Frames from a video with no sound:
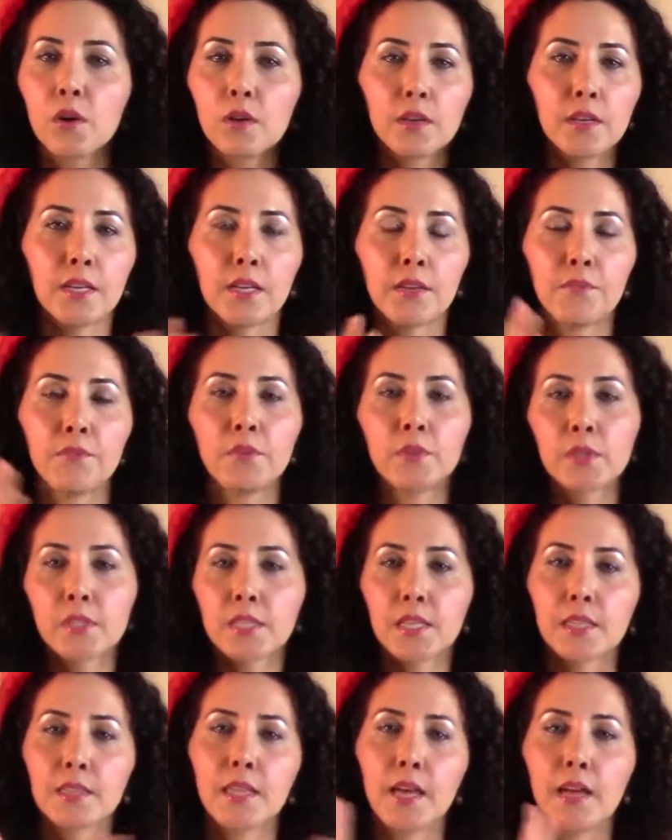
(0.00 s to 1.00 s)
it feels
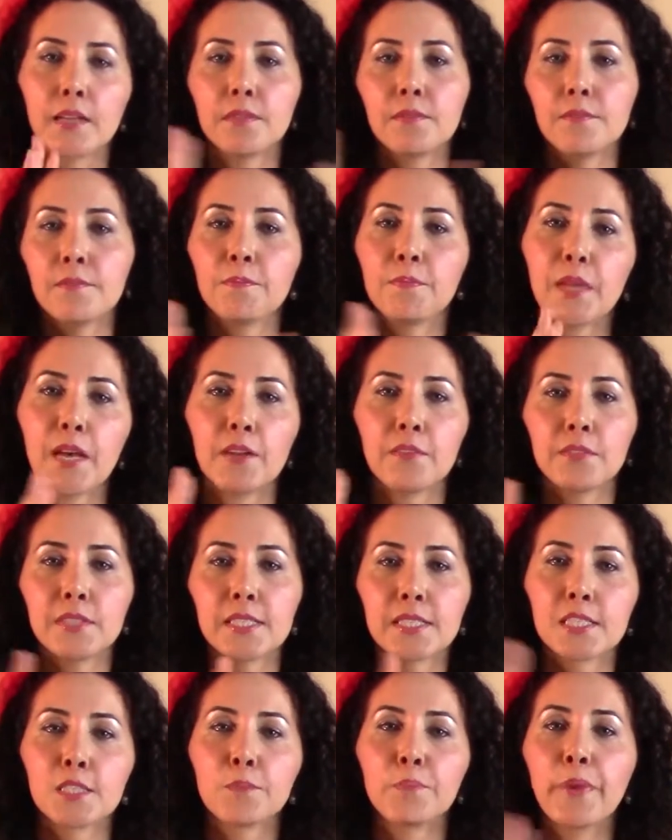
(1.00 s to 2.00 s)
like that
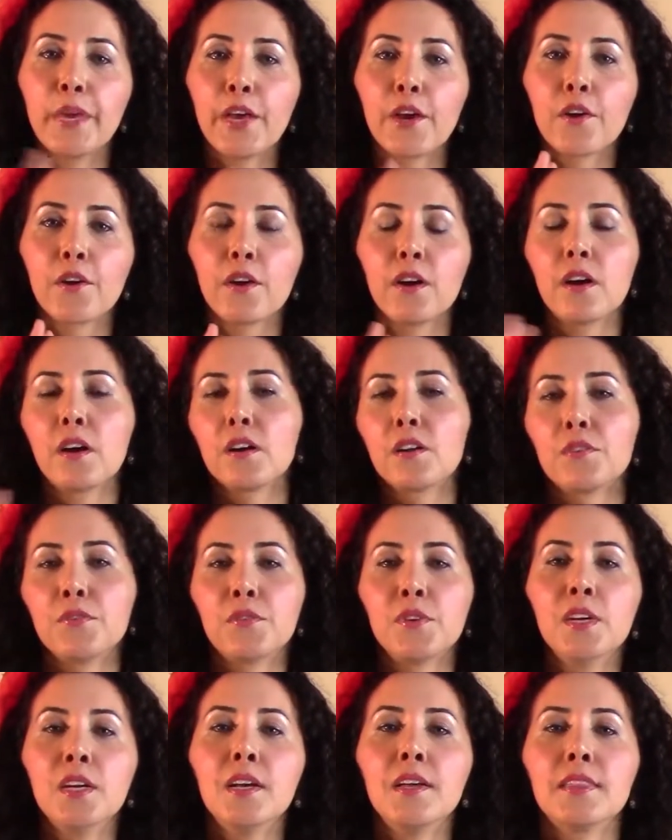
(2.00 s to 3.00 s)
despair of
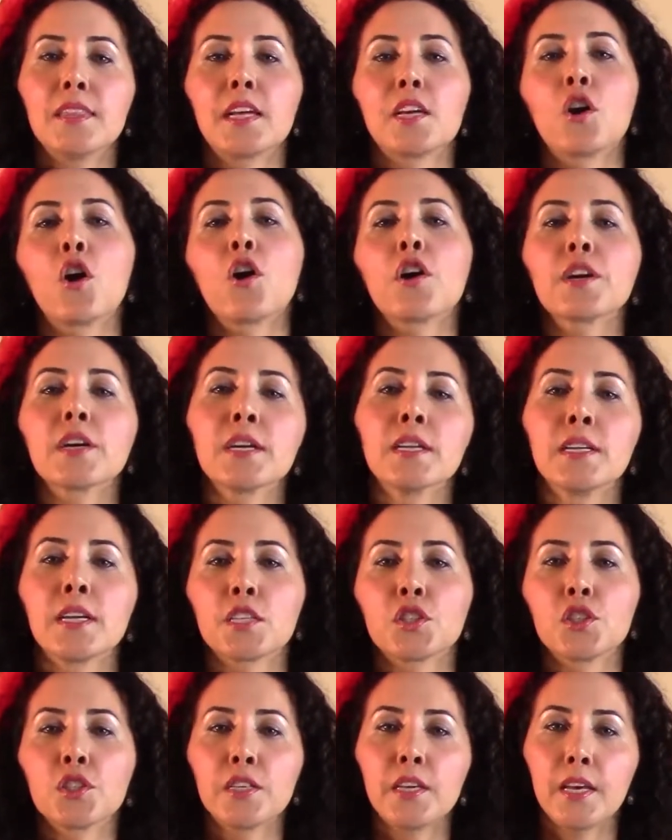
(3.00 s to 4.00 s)
that heart
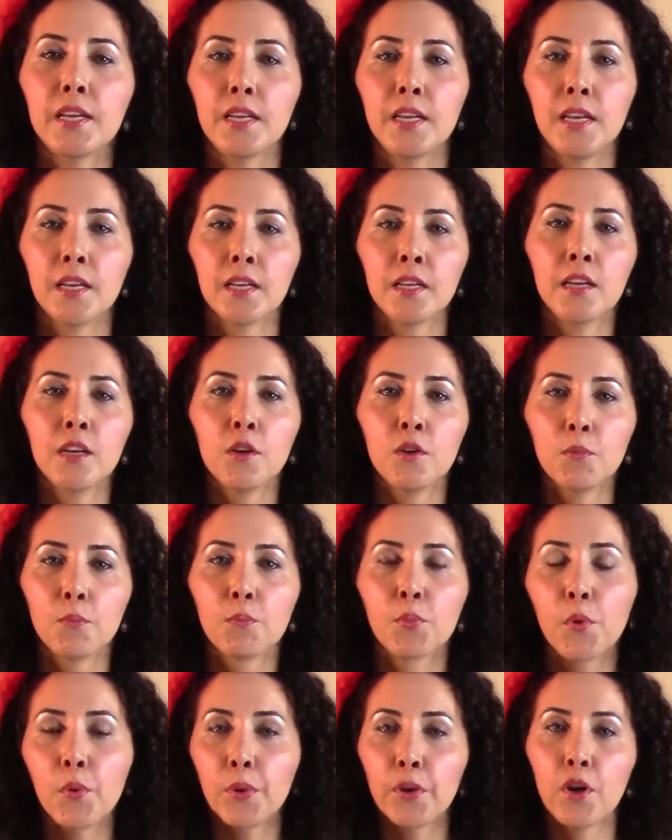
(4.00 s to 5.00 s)
connection getting
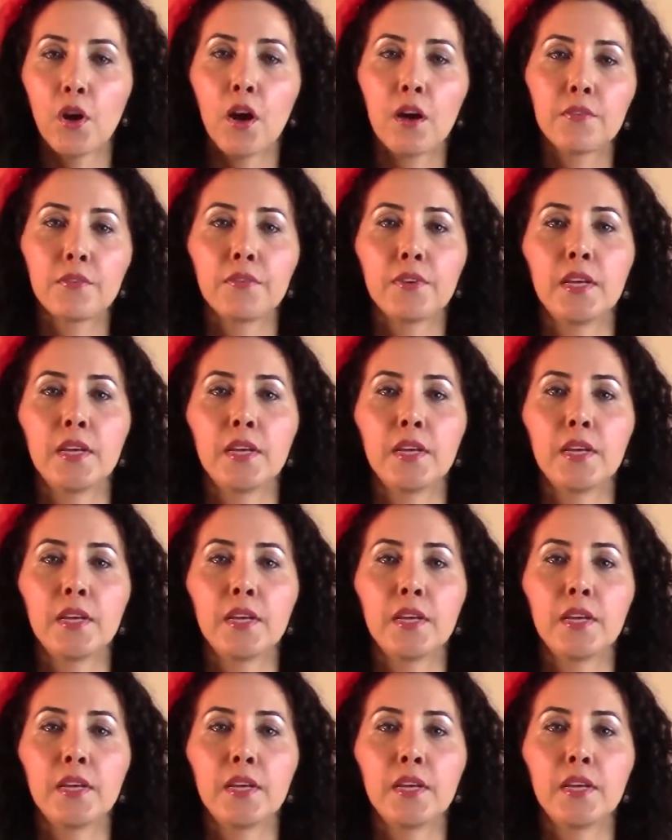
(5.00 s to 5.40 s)
broken off.